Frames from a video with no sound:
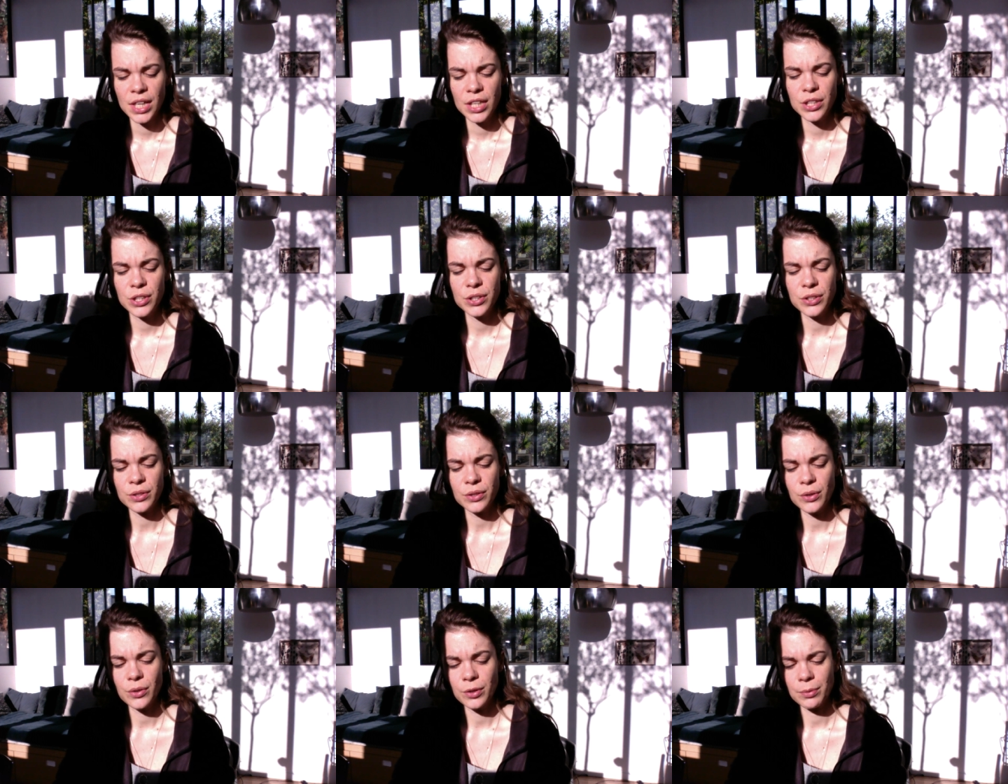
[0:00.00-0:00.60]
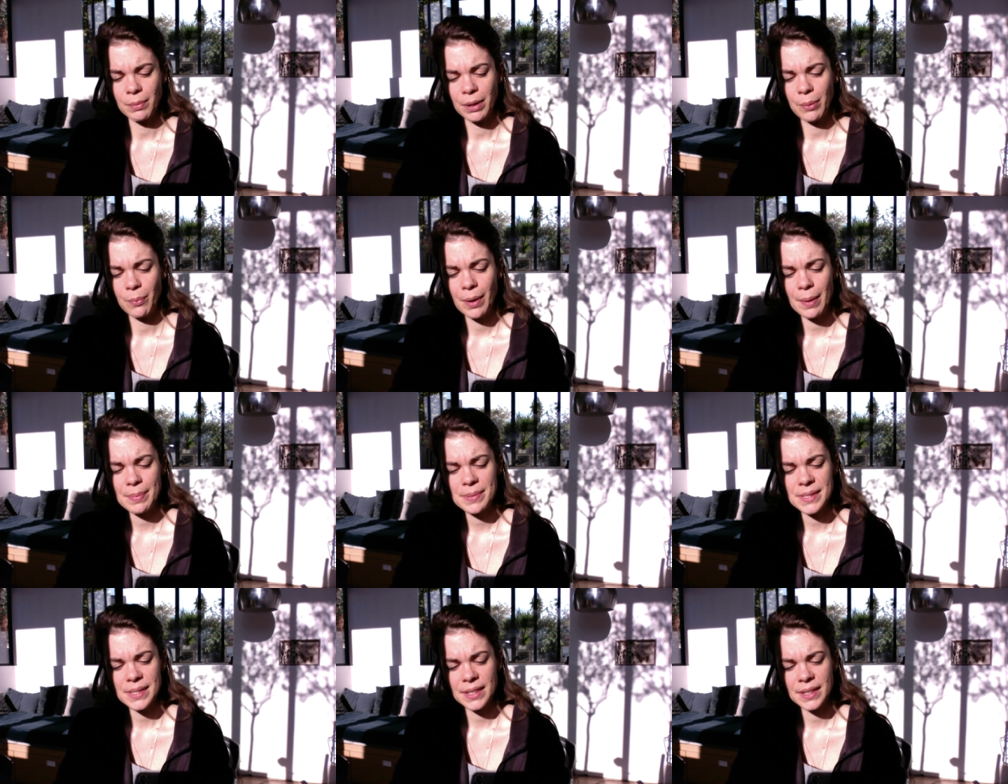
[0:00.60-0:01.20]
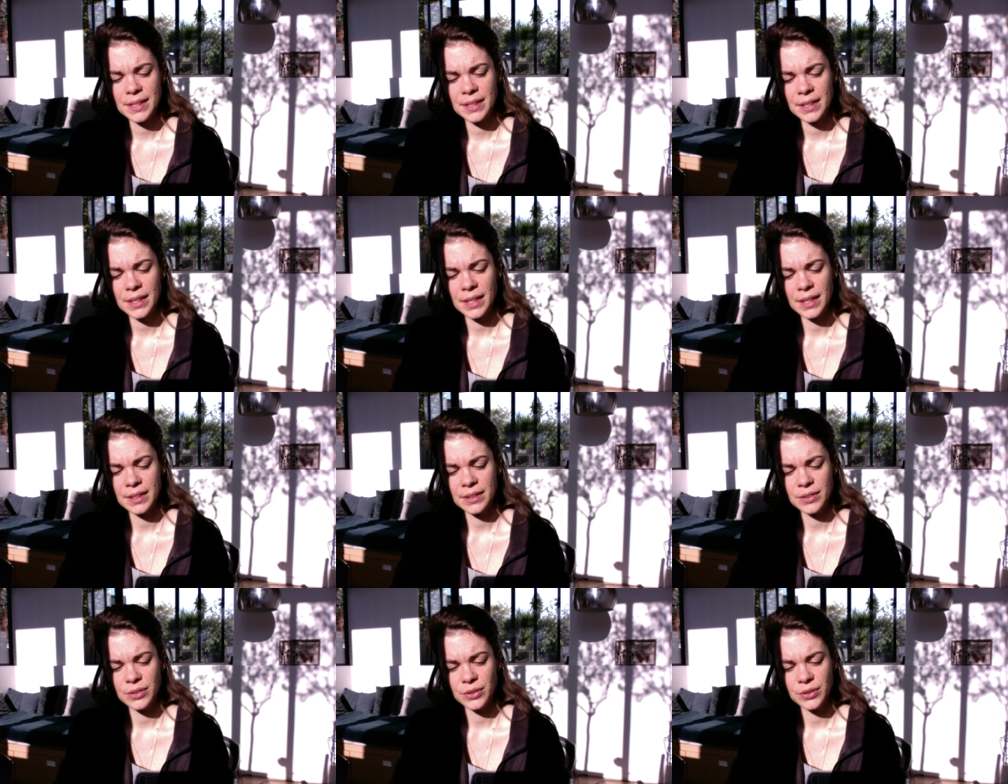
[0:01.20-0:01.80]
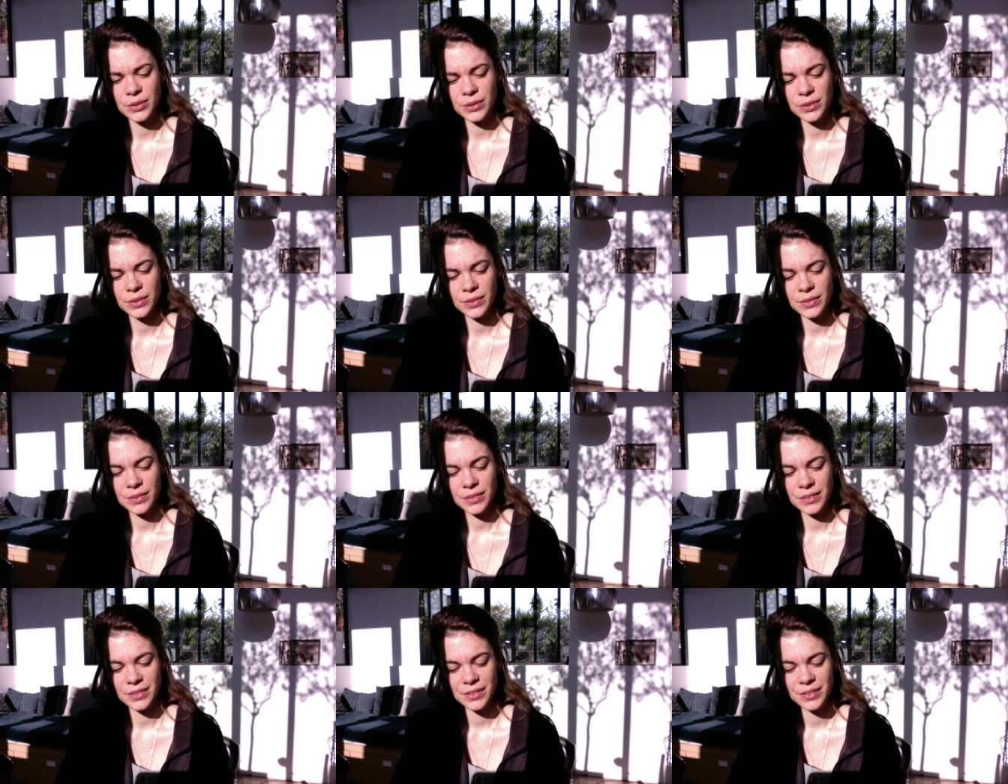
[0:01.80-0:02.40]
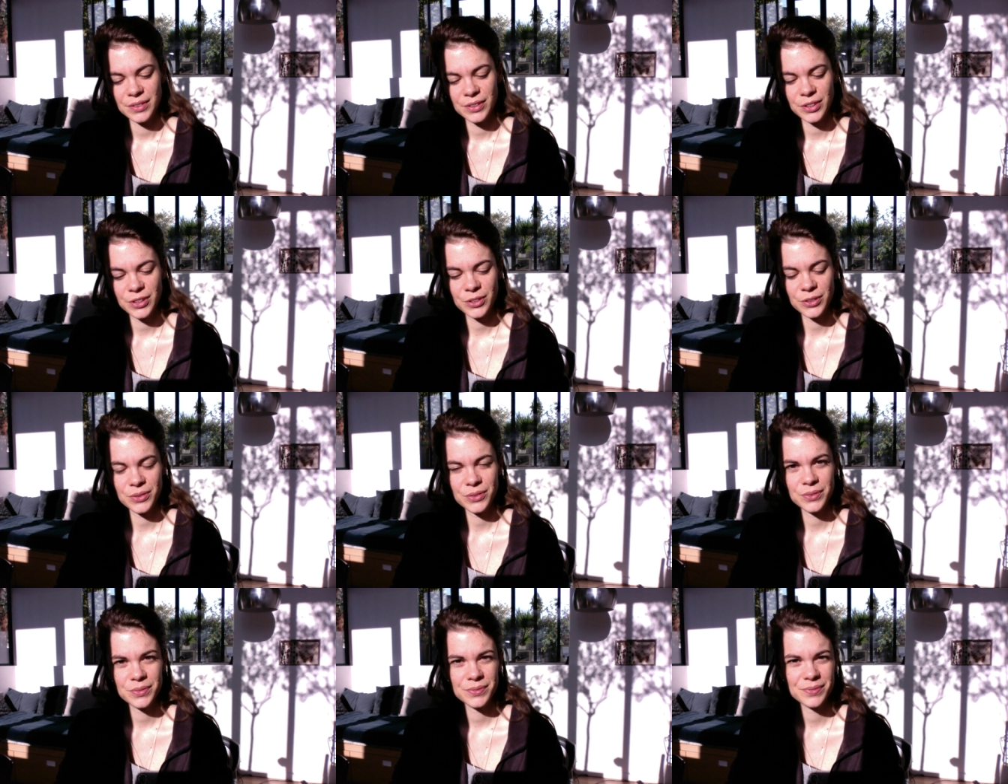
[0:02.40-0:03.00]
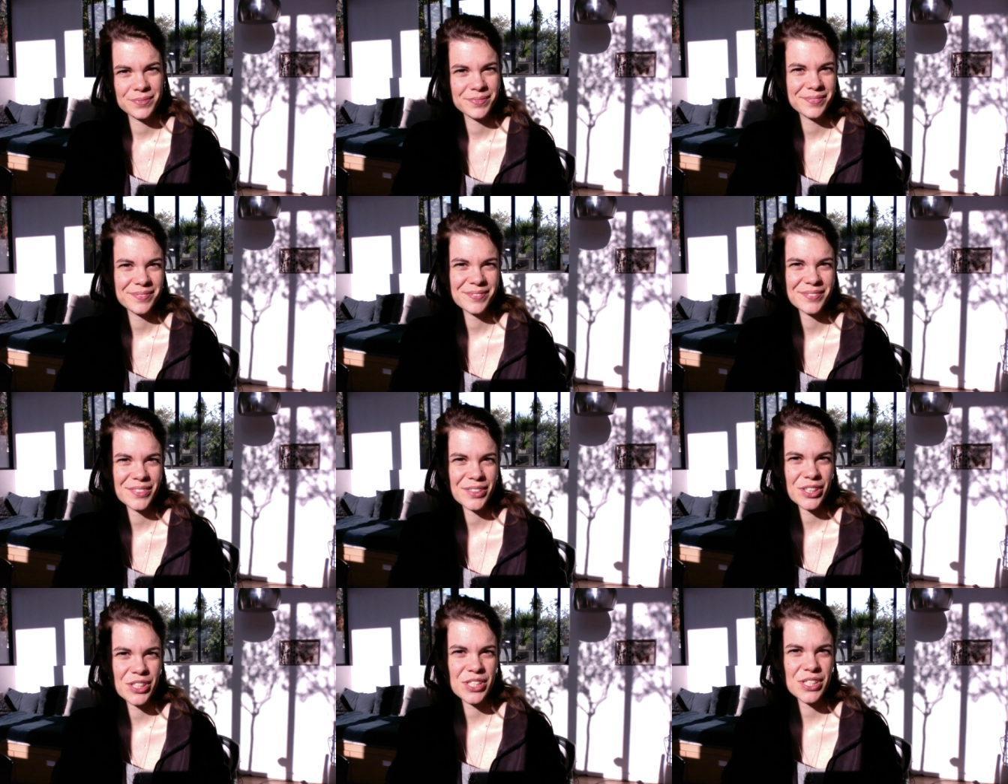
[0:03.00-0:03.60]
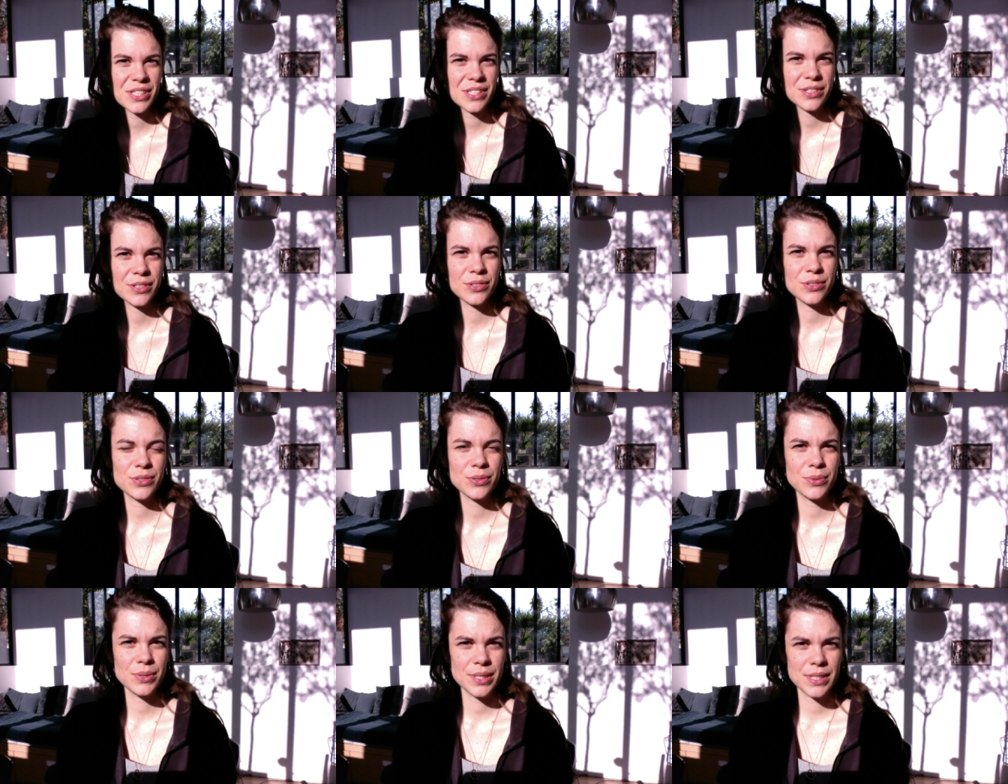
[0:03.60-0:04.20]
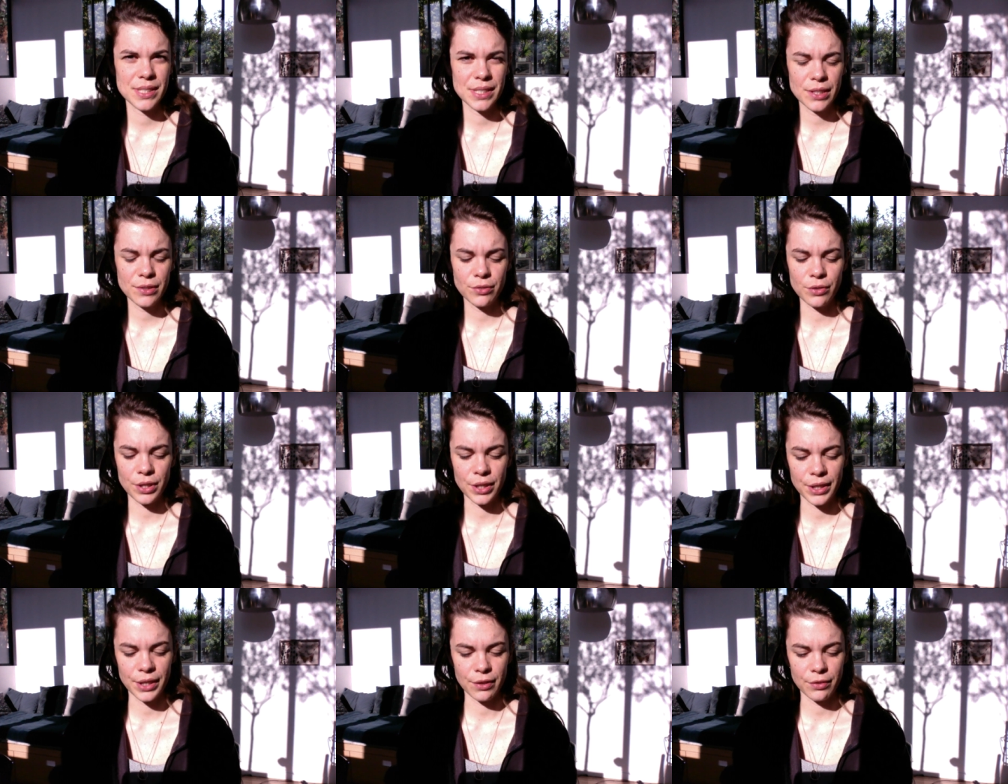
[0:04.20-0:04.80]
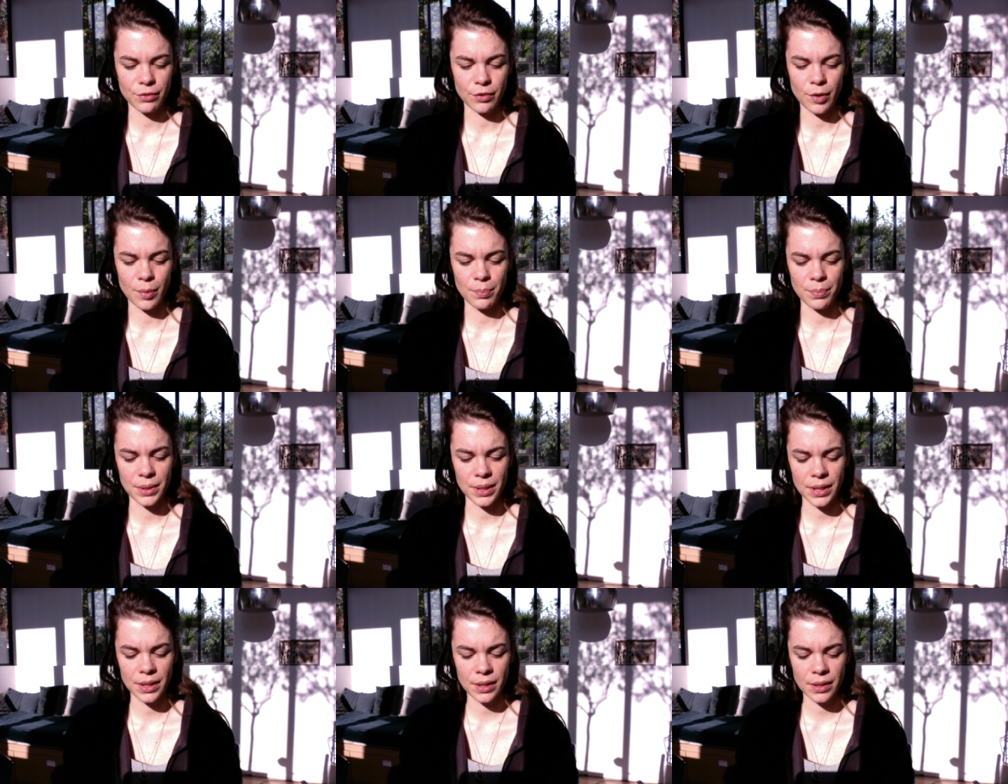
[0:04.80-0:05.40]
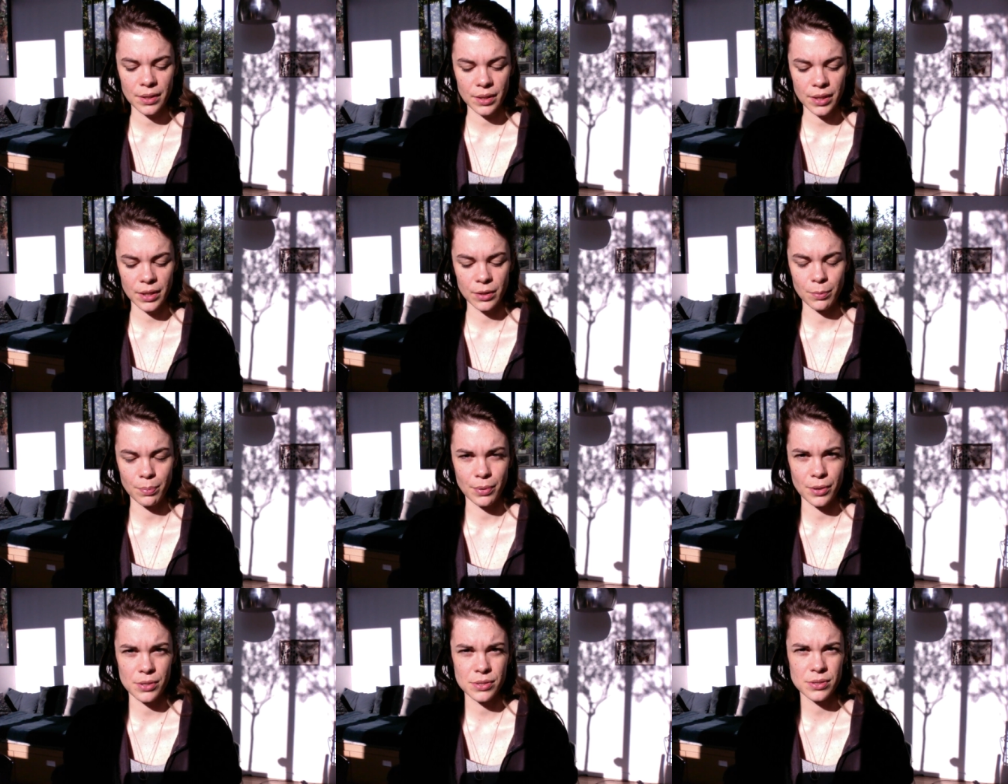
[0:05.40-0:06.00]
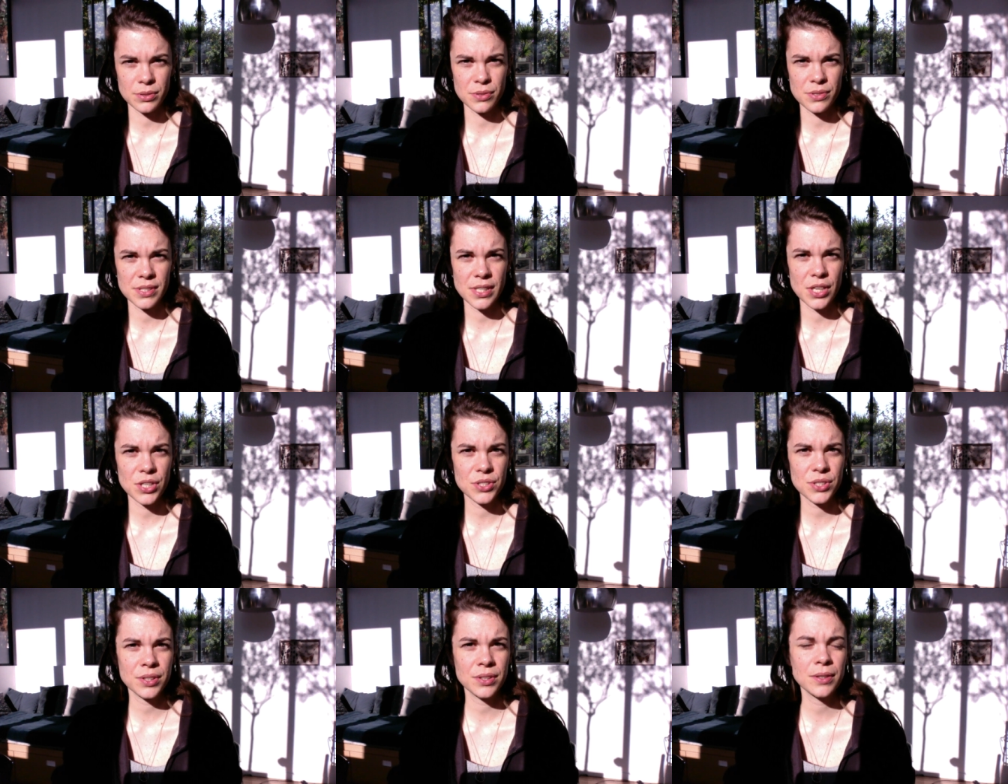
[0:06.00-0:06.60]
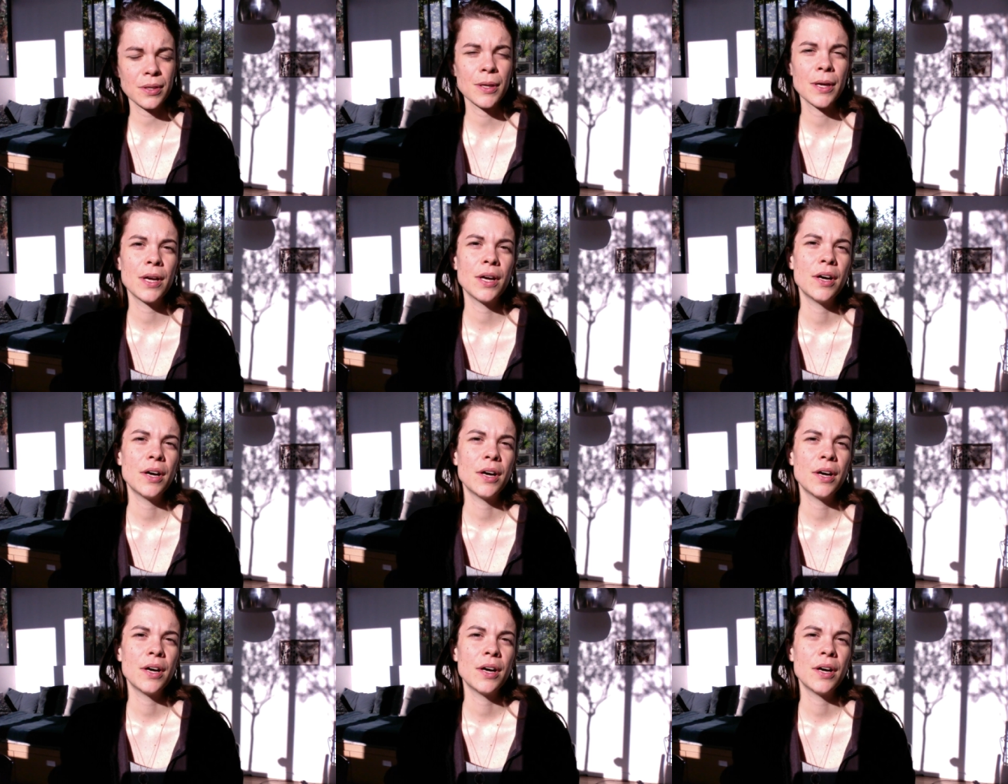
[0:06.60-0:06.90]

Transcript: You can go on my website and you can, you know, Register to receive Reiki from me in a personal session